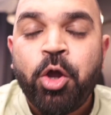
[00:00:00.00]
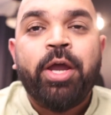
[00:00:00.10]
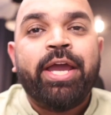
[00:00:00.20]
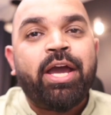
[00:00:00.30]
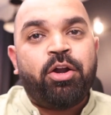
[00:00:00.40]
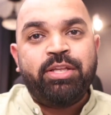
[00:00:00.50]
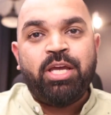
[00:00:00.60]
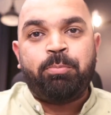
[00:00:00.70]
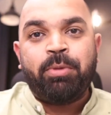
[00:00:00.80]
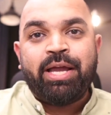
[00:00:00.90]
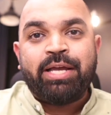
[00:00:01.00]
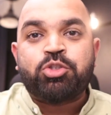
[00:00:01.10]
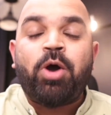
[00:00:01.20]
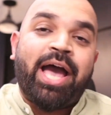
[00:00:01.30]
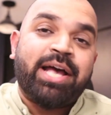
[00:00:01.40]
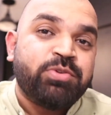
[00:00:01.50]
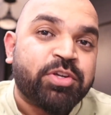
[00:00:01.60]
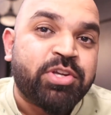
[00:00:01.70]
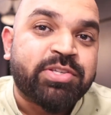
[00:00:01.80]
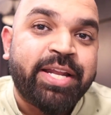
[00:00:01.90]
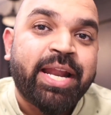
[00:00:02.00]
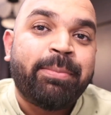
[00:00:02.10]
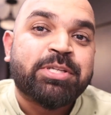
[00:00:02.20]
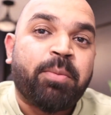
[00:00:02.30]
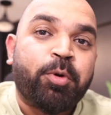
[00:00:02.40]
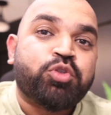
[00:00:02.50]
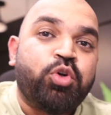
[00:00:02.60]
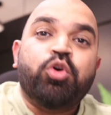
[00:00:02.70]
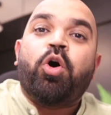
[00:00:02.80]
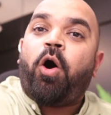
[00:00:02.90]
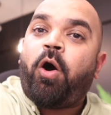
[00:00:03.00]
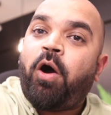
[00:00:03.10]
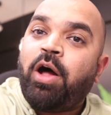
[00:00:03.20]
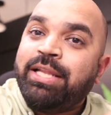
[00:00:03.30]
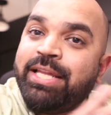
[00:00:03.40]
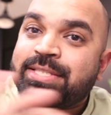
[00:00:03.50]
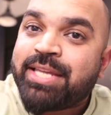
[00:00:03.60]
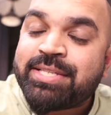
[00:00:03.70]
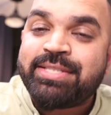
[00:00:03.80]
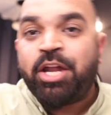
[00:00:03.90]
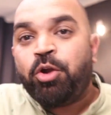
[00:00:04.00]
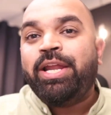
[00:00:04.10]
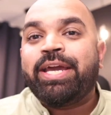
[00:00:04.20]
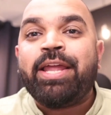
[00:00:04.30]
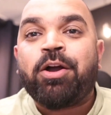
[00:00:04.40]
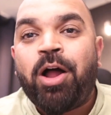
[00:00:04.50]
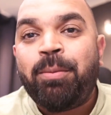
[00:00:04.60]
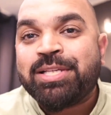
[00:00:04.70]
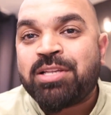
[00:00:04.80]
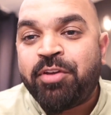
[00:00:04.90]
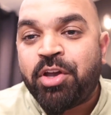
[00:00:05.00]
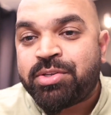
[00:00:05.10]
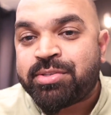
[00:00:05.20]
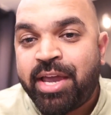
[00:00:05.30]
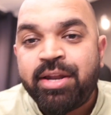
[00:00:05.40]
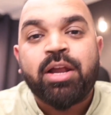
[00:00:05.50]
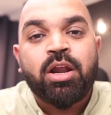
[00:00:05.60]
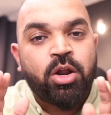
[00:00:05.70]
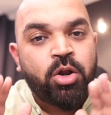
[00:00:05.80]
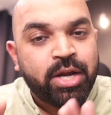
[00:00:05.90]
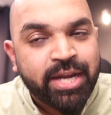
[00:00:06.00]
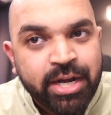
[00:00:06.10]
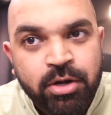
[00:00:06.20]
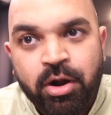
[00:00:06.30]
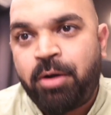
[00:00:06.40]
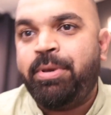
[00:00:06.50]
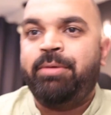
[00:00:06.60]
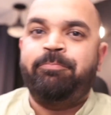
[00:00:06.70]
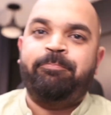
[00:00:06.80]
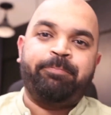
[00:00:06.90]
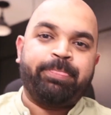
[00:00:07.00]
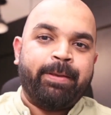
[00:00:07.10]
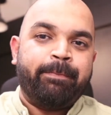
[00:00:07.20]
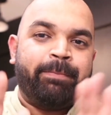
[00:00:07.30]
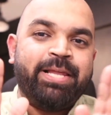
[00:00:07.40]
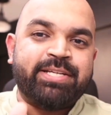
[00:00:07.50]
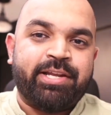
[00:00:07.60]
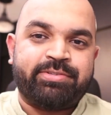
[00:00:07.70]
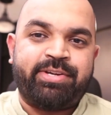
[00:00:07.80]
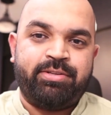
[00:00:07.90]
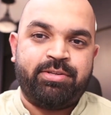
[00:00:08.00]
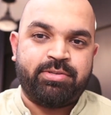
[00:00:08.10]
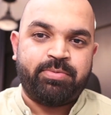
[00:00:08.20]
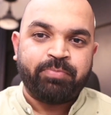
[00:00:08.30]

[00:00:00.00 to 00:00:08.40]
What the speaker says: hey Anudeep, so as a UX designer, am I supposed to do all these things? Then only can I call myself a UX designer? Need not be. Please understand this.